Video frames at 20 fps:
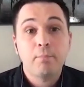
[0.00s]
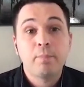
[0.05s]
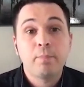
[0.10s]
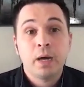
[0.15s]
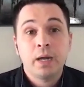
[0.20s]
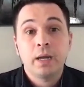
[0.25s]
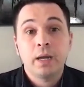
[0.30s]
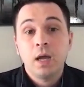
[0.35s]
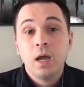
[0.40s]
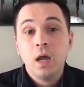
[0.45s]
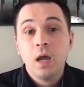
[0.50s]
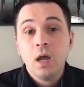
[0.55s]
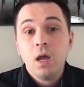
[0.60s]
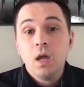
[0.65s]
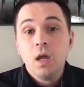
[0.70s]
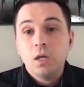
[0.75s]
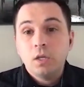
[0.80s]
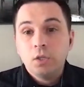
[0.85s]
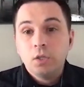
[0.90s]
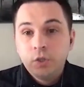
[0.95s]
But
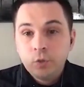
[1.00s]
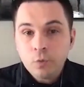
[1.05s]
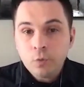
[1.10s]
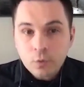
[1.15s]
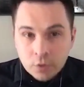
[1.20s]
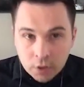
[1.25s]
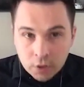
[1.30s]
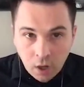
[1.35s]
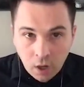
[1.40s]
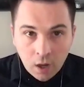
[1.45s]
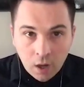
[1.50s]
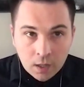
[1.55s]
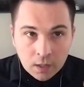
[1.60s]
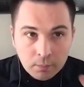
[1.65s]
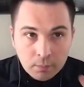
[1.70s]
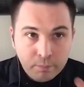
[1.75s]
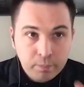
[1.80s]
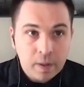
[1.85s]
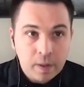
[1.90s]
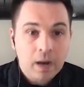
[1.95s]
you talk
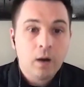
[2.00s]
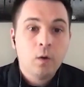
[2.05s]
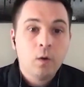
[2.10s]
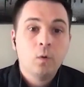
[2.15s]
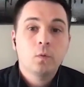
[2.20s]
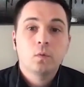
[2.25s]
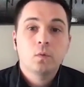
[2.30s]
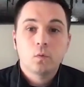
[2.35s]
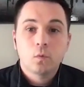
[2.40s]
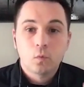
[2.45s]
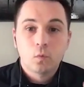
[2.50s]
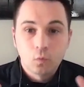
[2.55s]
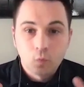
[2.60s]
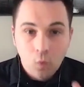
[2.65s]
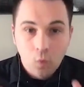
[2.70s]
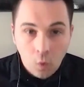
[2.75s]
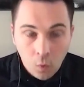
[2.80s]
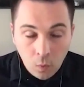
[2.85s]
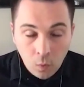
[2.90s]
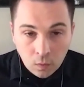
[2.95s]
about
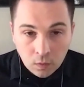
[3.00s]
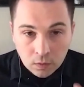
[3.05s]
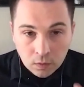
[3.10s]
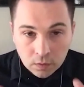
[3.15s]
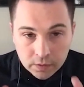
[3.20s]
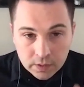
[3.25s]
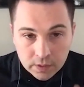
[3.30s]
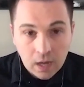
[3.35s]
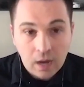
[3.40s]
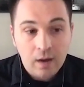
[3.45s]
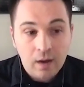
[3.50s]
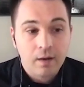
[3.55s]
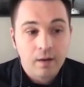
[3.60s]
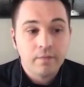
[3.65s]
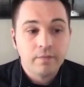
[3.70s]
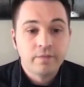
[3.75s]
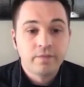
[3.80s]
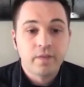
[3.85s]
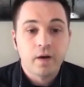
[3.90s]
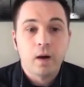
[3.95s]
roles
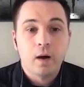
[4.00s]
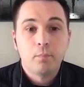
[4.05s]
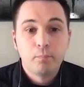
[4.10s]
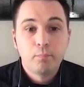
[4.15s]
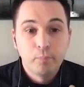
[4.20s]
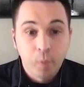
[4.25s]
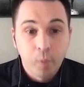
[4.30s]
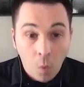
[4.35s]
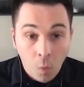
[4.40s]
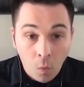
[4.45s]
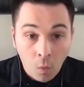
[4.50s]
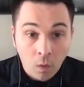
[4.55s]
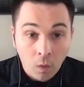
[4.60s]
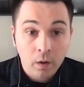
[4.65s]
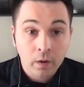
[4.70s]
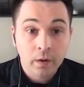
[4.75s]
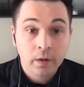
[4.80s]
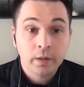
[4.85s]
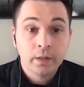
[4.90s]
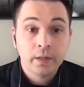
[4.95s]
of a
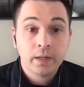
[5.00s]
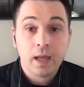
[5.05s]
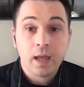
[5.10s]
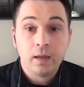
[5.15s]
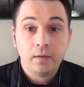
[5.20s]
board